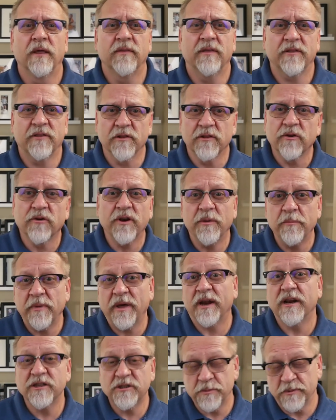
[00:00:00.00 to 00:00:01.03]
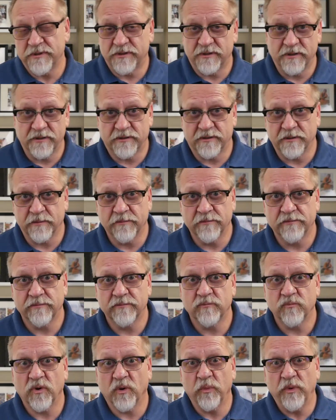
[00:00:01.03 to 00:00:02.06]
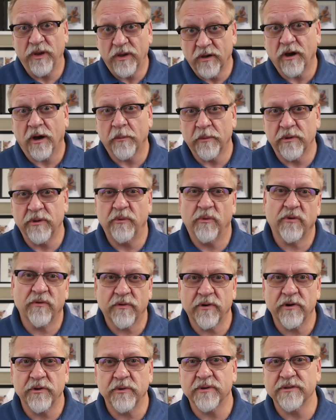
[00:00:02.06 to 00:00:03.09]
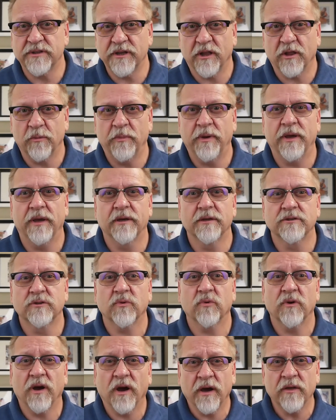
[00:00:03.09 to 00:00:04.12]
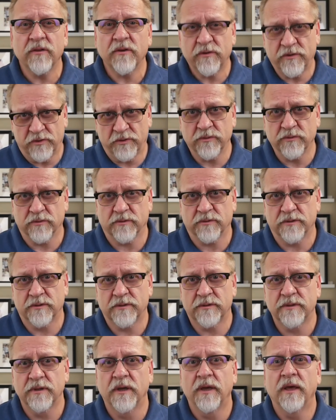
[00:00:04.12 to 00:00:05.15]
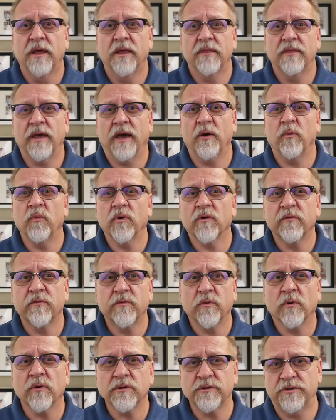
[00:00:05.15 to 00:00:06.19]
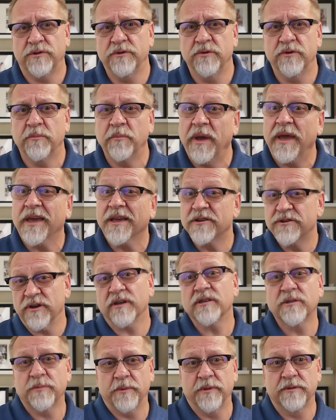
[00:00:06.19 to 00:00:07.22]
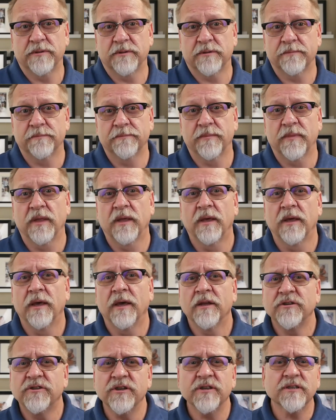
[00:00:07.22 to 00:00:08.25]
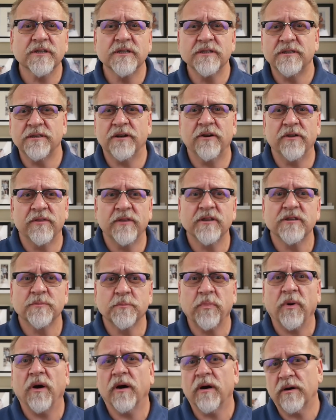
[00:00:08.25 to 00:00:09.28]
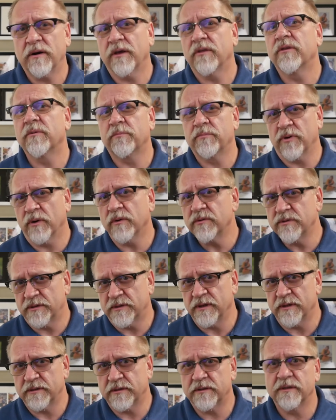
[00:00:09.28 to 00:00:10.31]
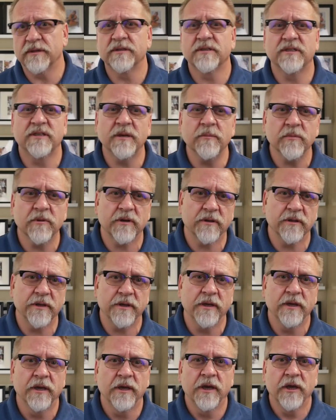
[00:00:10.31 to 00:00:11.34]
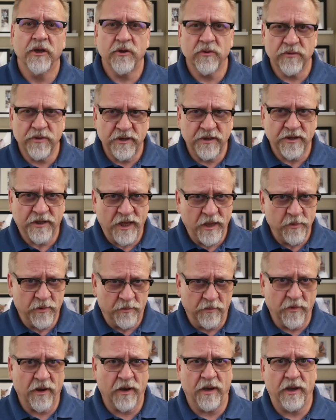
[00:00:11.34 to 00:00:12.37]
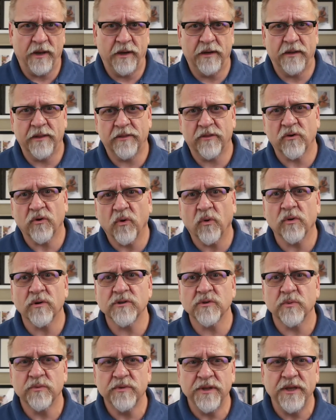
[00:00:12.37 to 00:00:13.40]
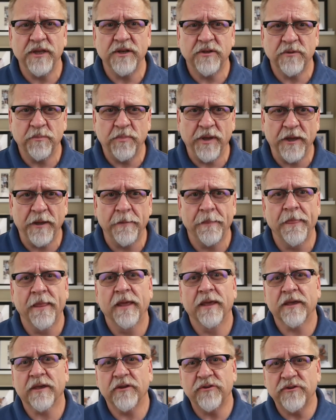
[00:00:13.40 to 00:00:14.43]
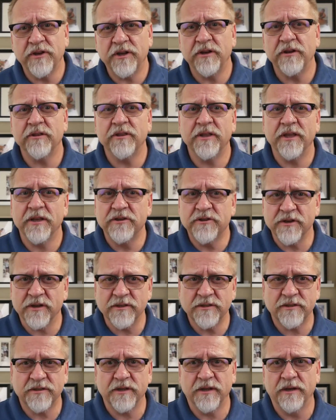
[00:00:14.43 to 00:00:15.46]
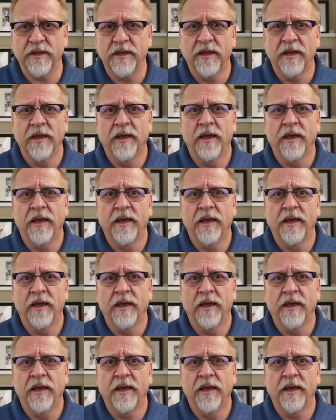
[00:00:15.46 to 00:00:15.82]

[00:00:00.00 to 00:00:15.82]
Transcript: that the learning management system, what we commonly refer to as LMS, or other tools that will force you to make adjustments. Just consider this part of the process. Similarly, you'll need to keep in mind that the course will need to be continually adjusted